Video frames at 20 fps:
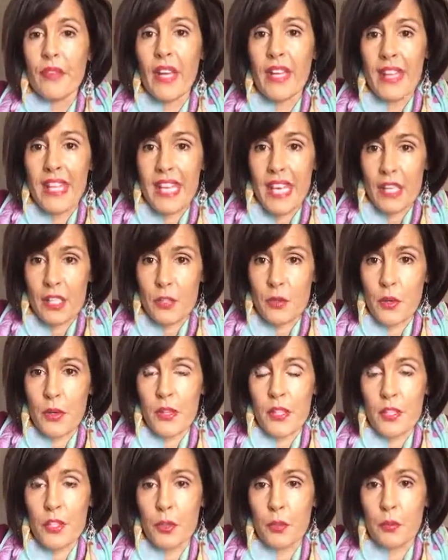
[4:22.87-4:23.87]
and the x-ray
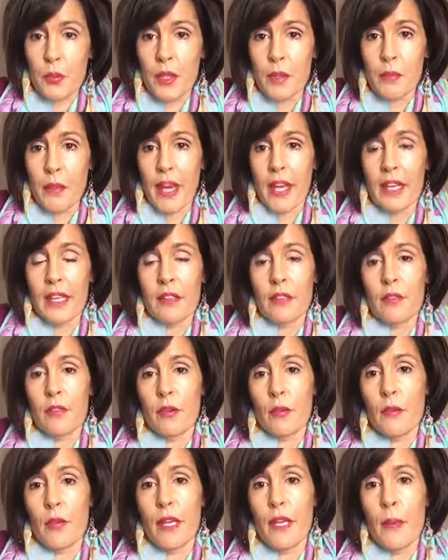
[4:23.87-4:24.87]
that you'll bring back in
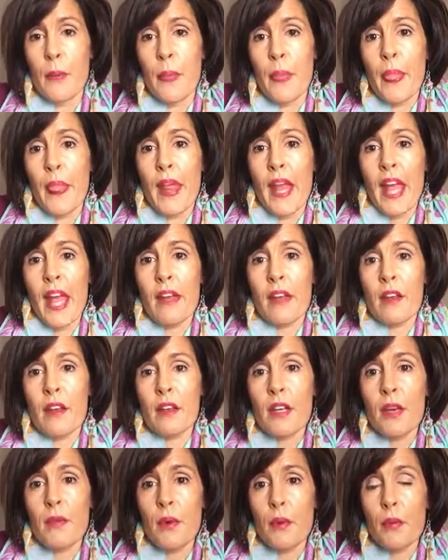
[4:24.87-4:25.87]
for me. And I'll
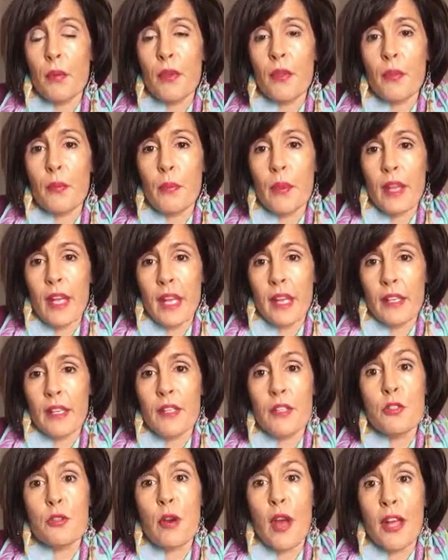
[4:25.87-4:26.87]
come up with a plan,
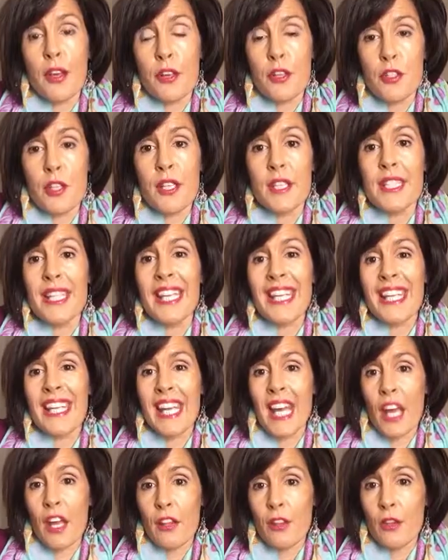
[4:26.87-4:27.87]
a strategy, and
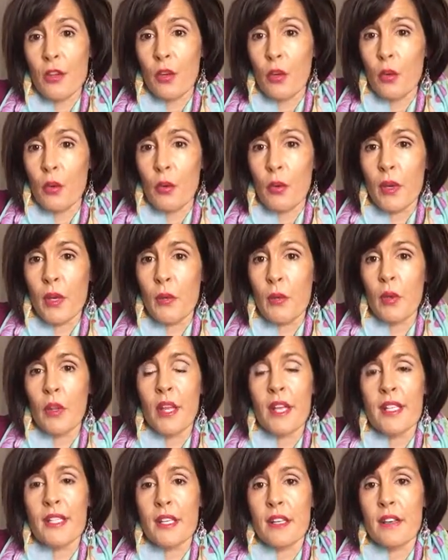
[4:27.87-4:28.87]
together we will
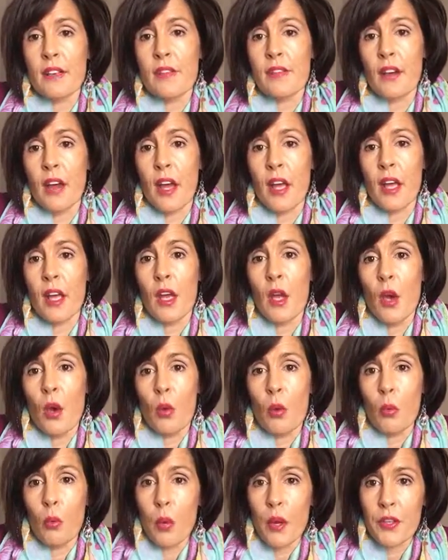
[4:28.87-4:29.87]
identify
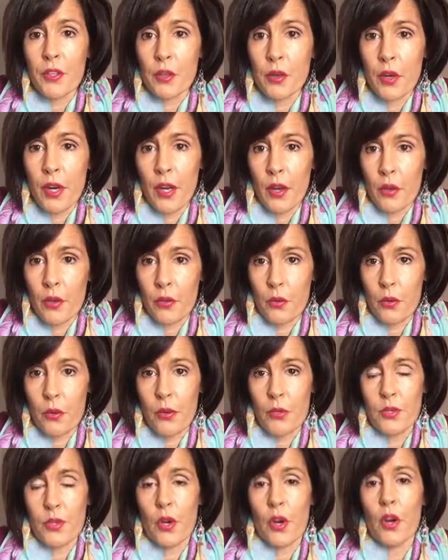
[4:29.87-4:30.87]
what your health
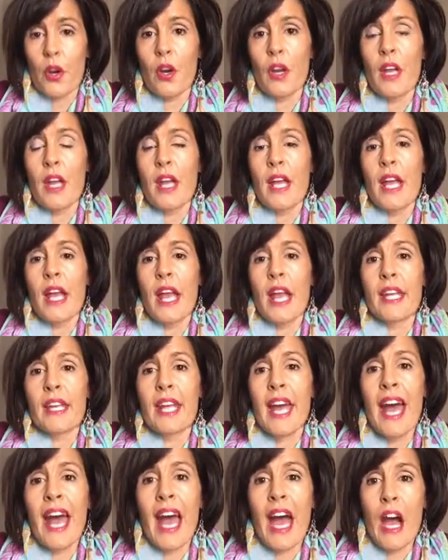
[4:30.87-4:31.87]
goals are
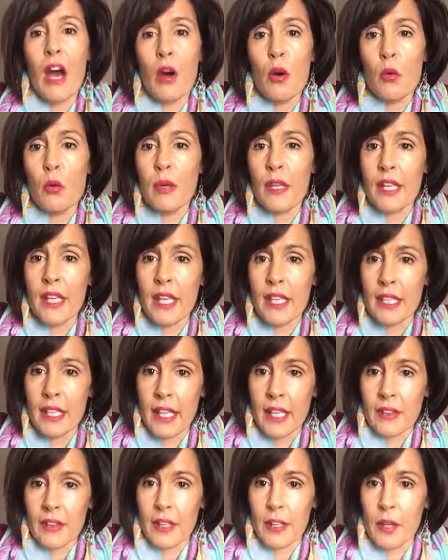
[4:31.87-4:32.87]
and how we can
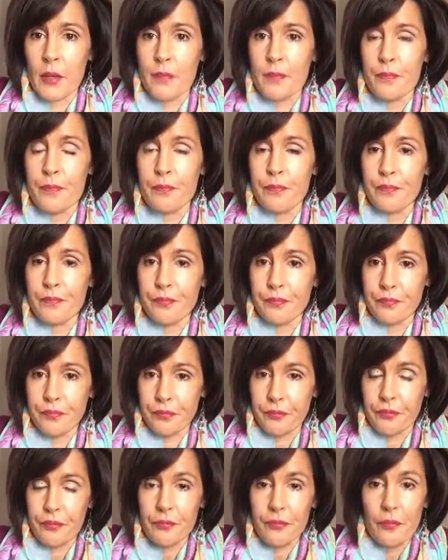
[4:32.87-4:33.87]
get there.
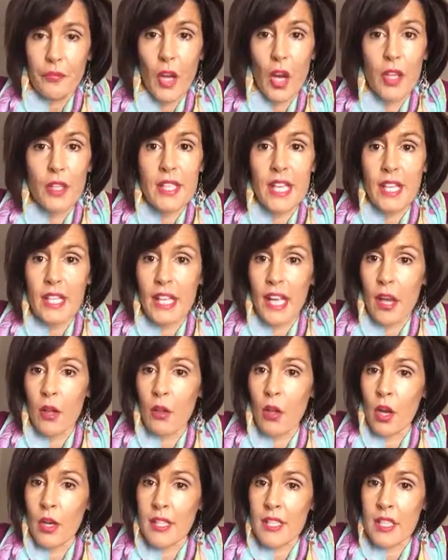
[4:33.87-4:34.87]
I'll tell you how
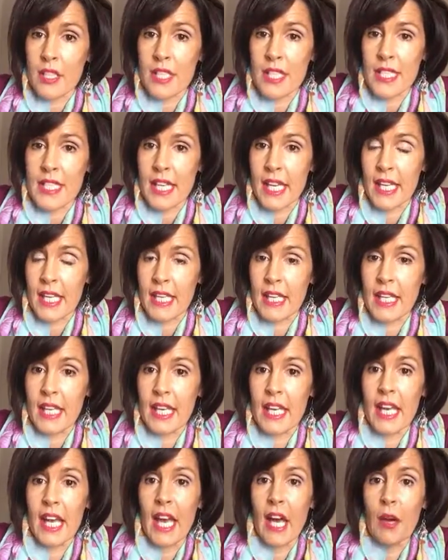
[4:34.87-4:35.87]
long it's going to take,
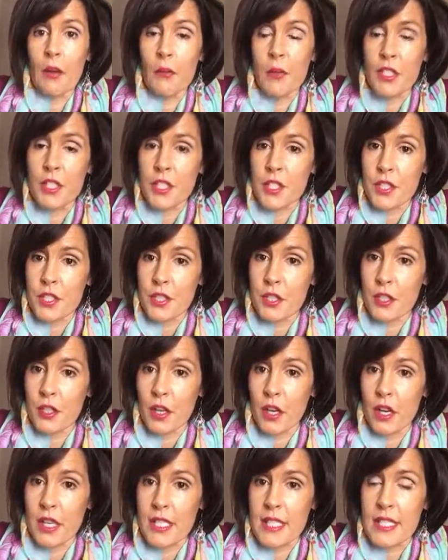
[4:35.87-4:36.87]
how much it's going to
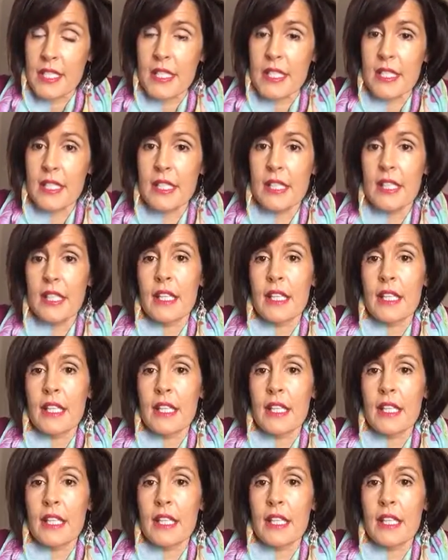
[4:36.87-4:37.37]
cost,